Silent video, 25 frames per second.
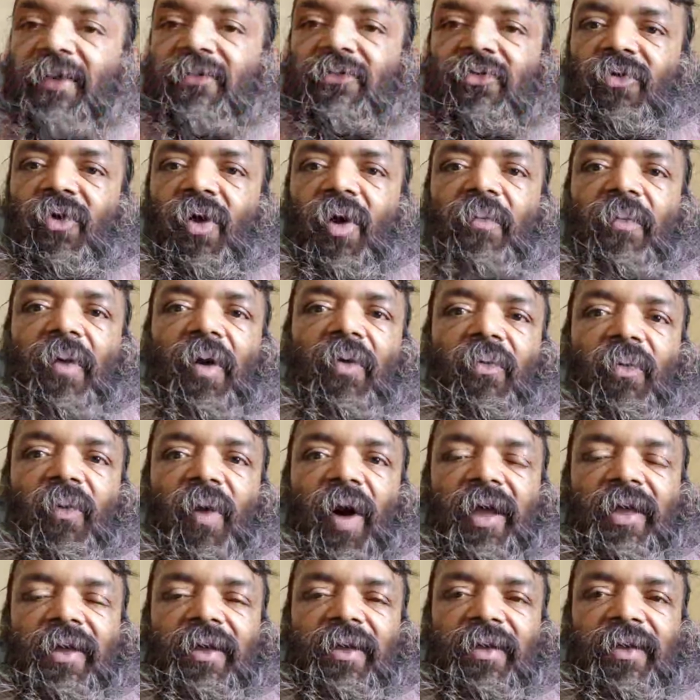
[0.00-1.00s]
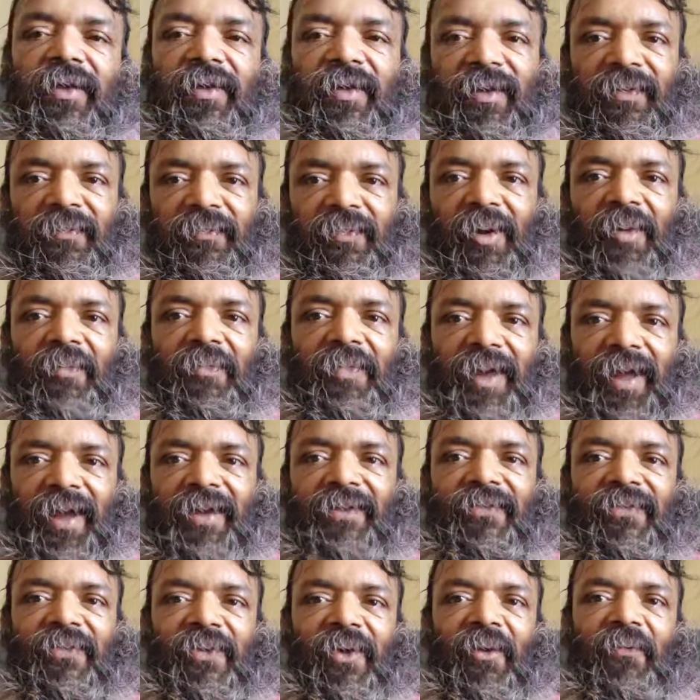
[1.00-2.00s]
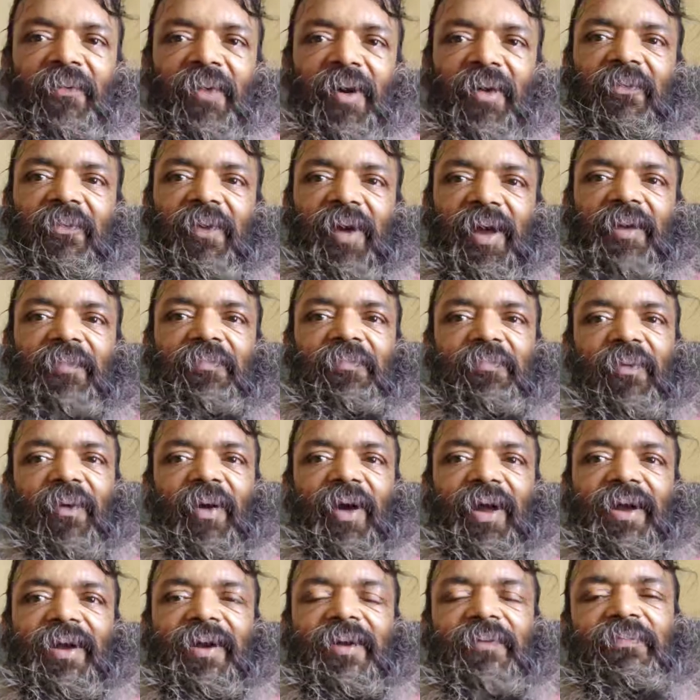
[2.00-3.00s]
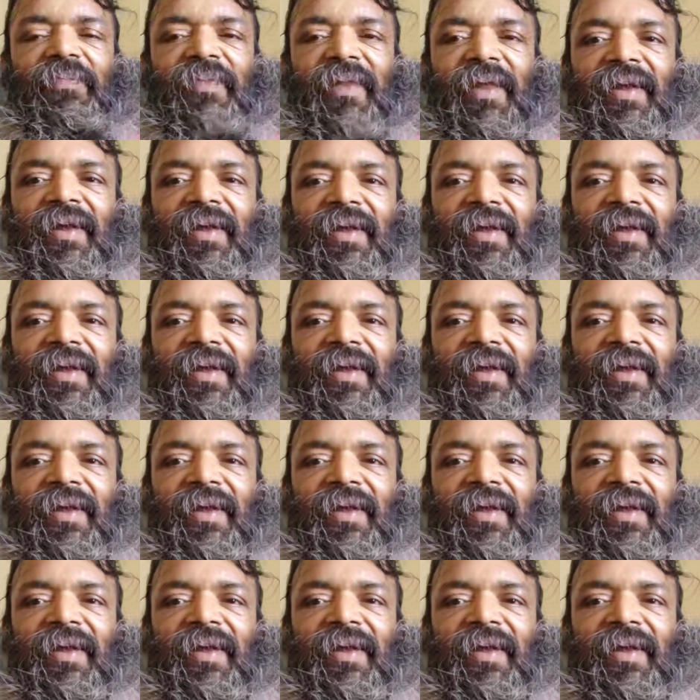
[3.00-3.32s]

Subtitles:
x comma y, from x comma y point,